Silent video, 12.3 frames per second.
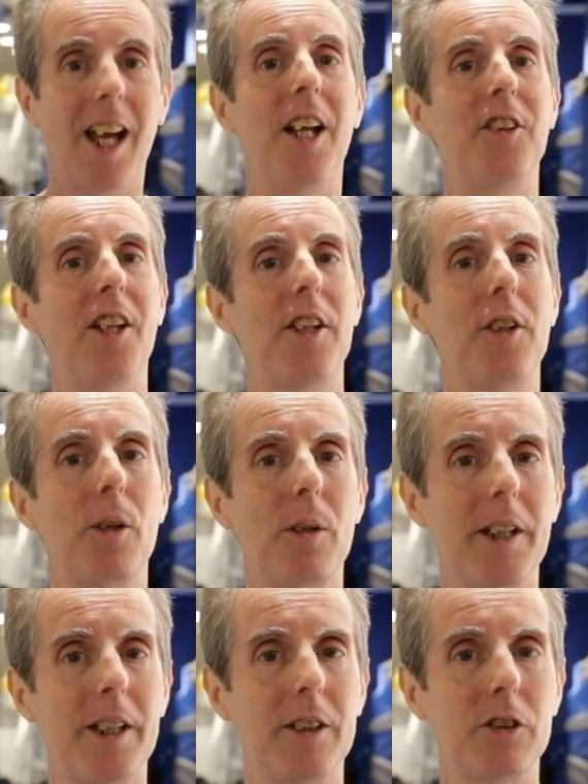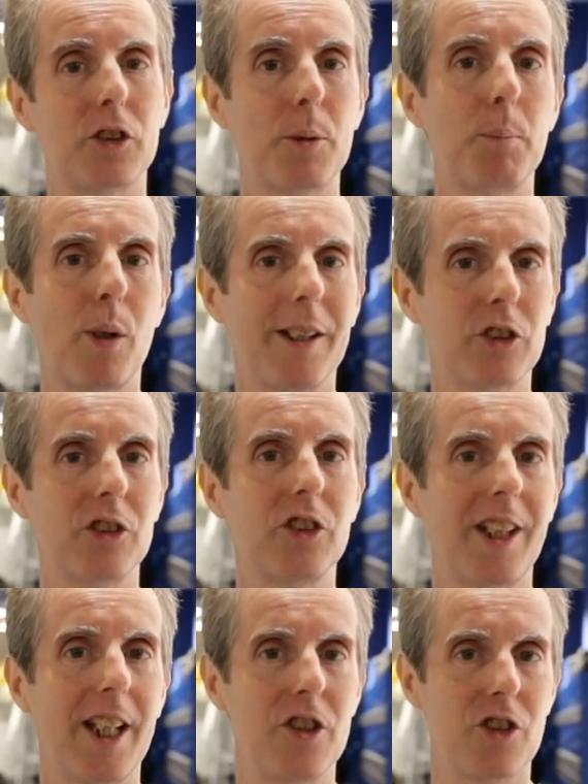and then there is the
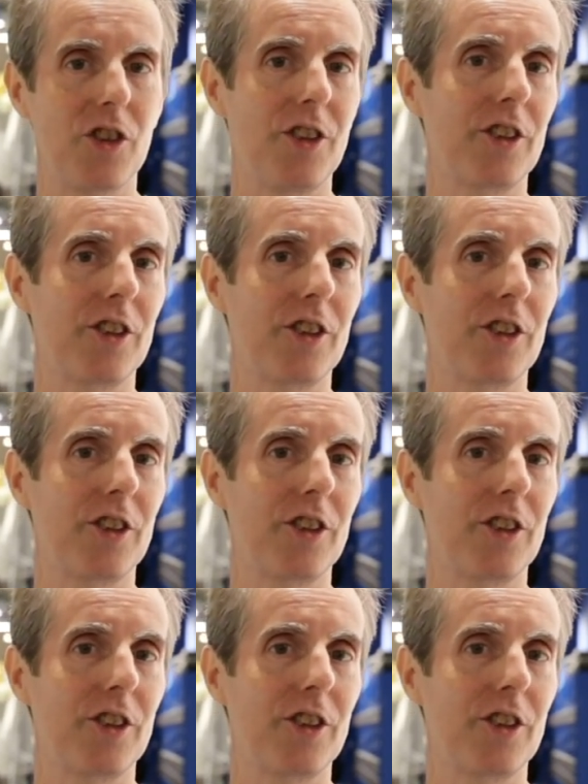presentation,